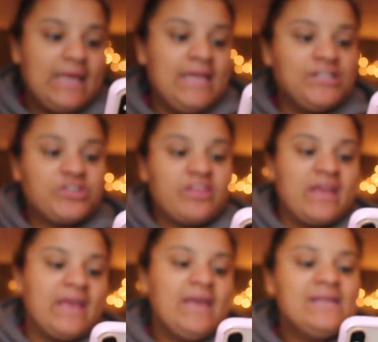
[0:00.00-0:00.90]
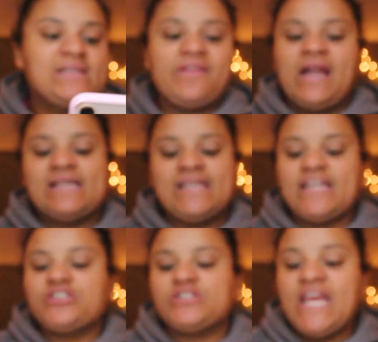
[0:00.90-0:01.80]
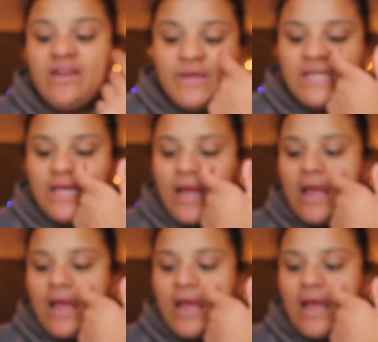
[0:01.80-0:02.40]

each thing is and then it has like entertainment